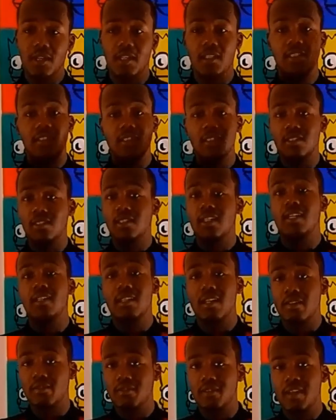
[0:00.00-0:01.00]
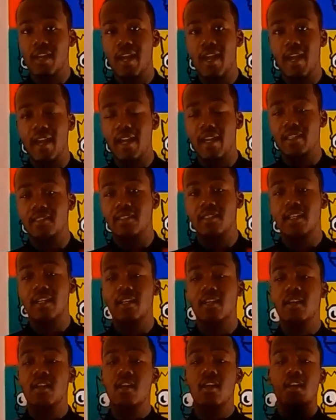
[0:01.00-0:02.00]
and it's just not there for the ass.
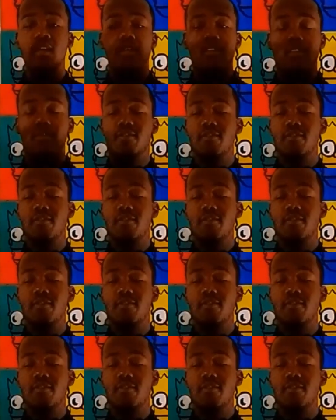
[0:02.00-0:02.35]
Like, the